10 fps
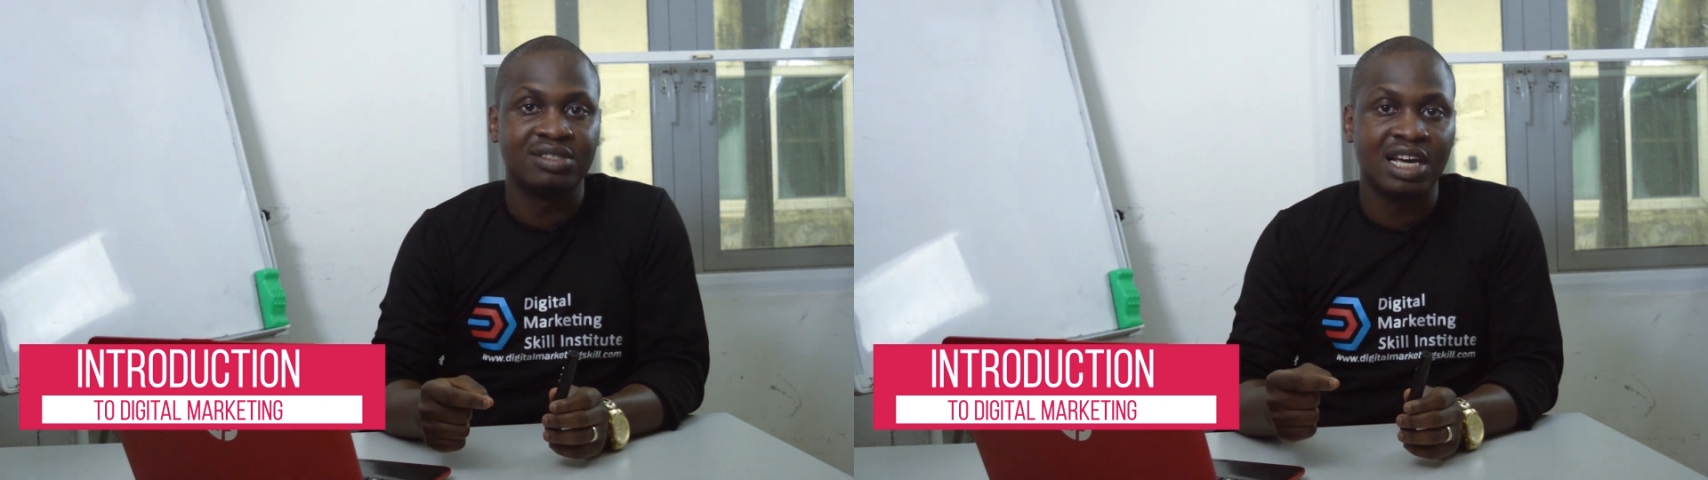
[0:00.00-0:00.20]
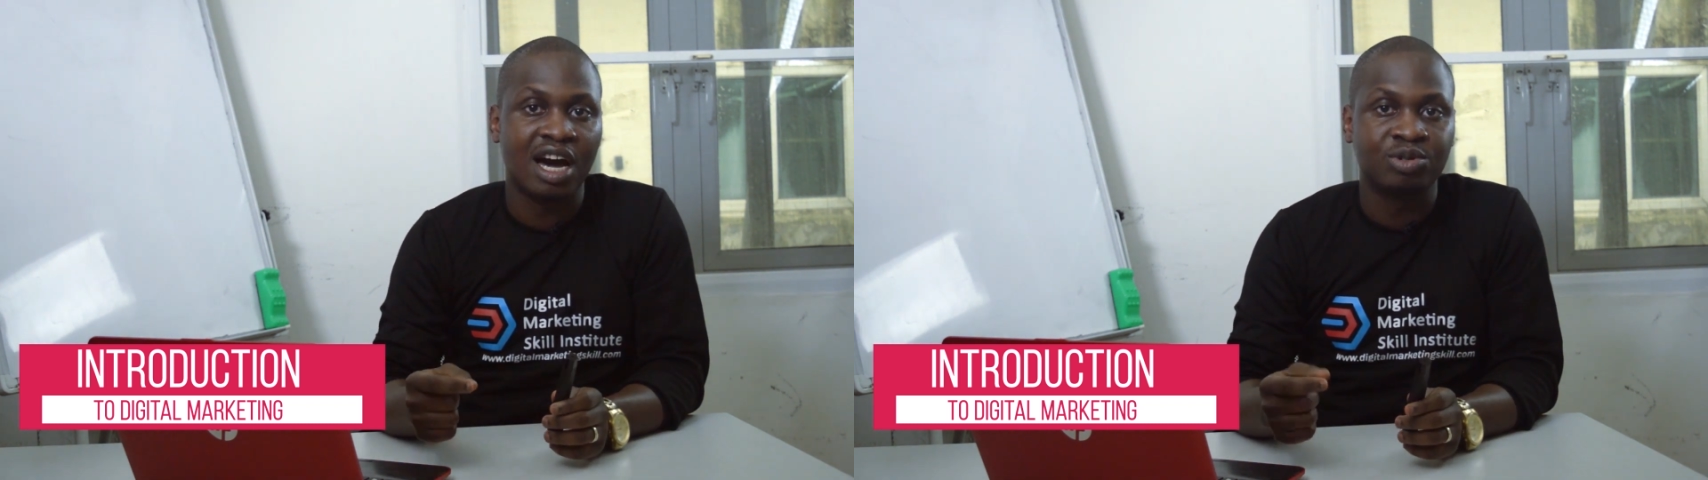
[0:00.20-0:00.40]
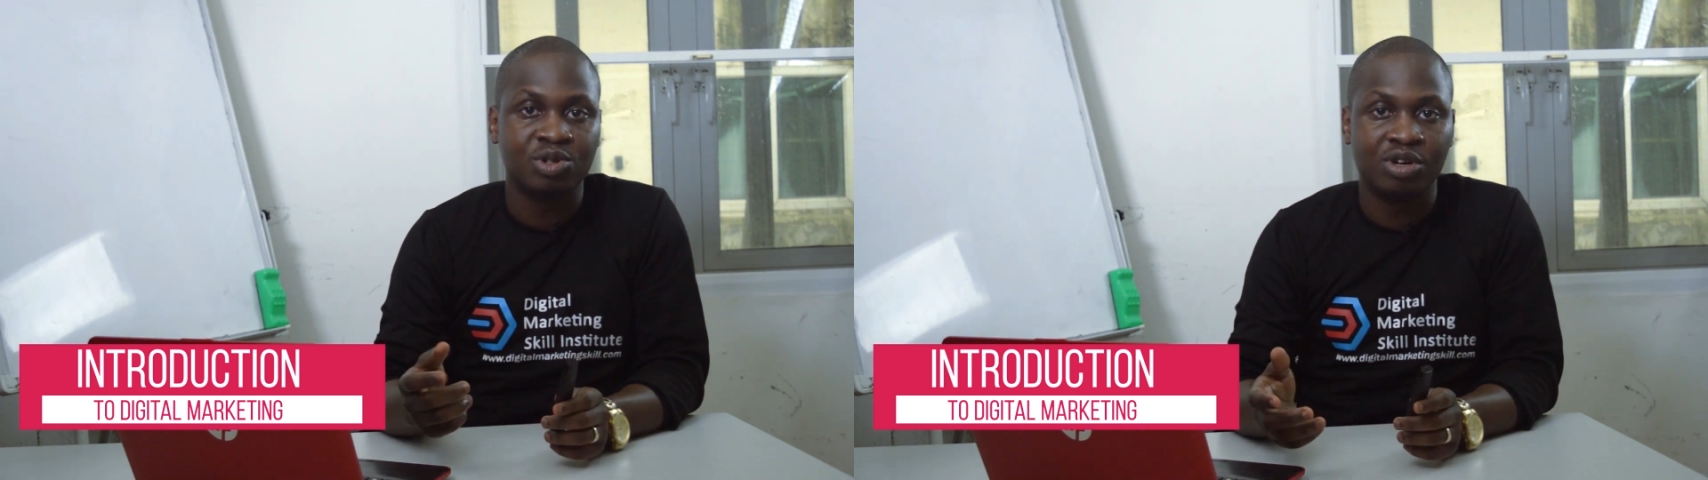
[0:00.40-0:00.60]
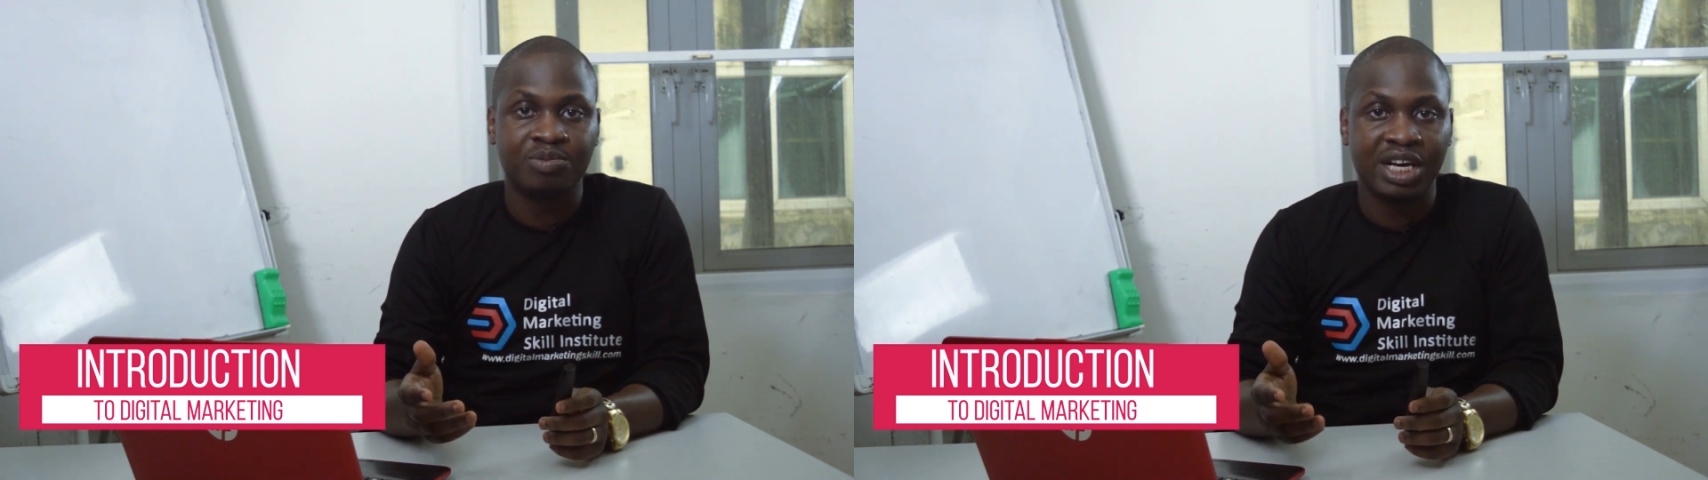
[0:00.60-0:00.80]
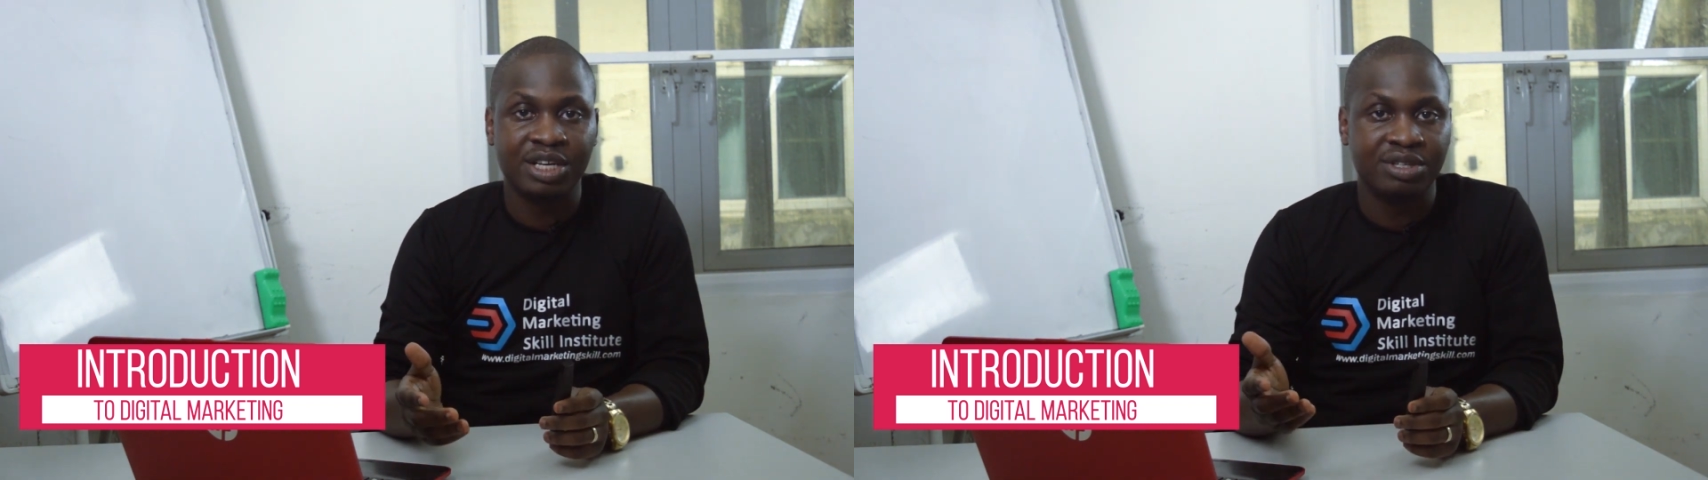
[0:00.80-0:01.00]
is the
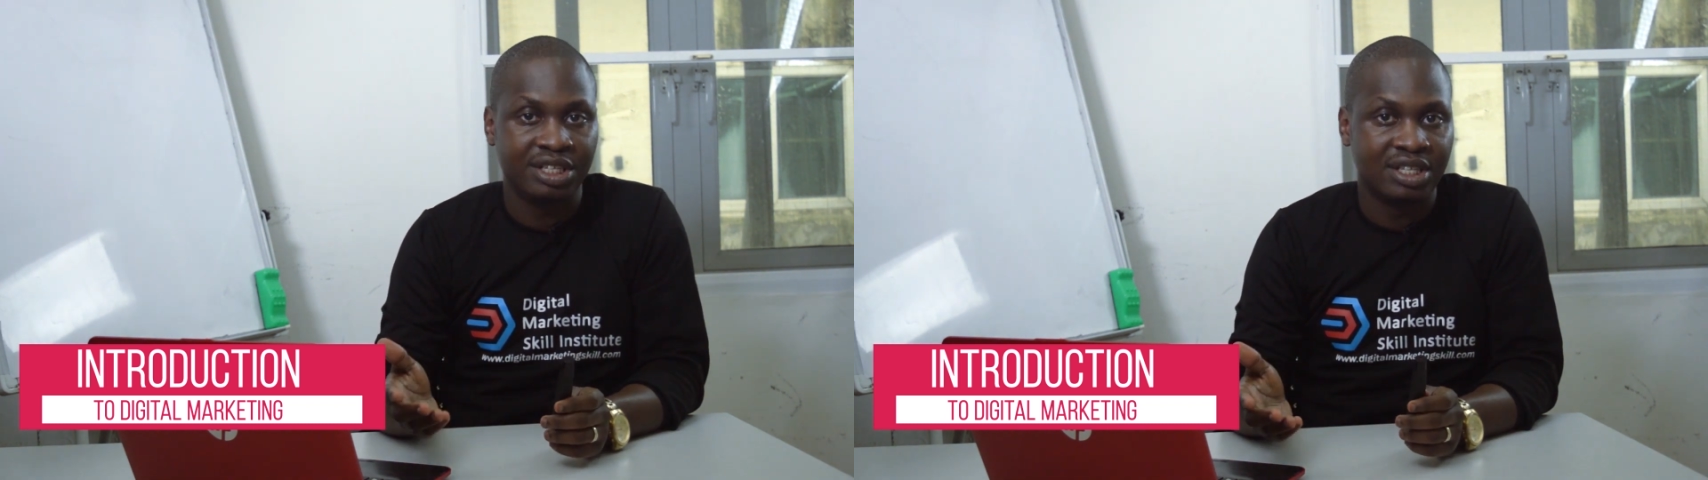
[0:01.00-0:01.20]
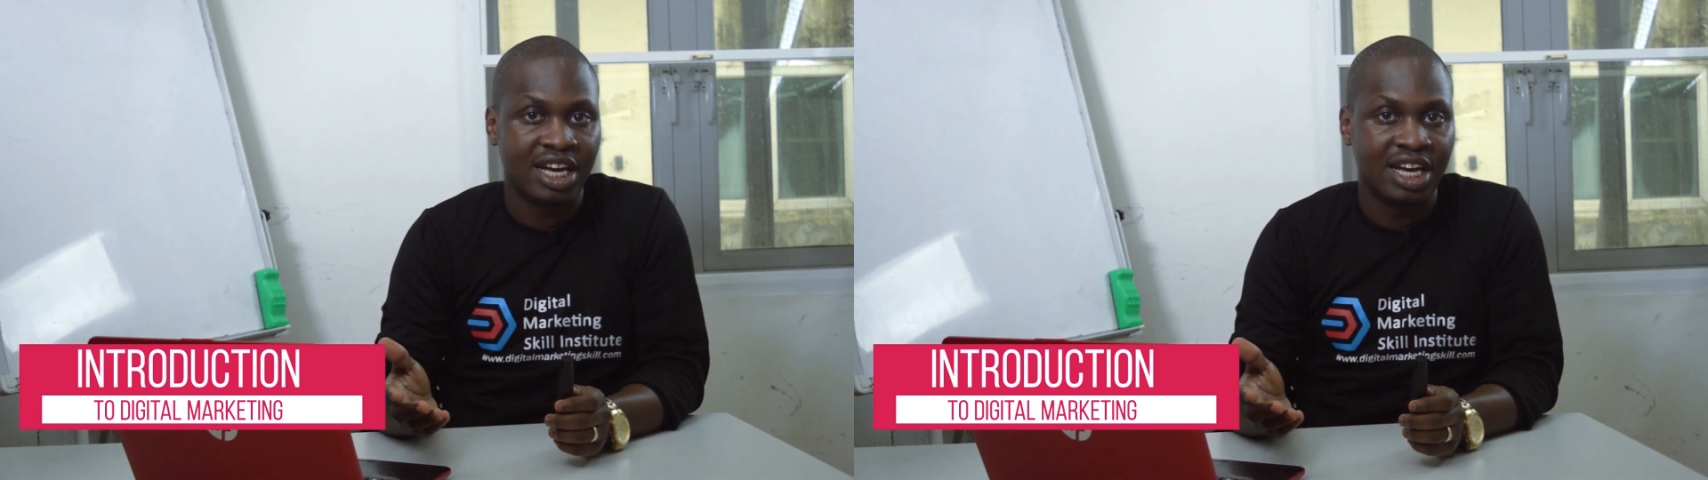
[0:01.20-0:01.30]
outcome that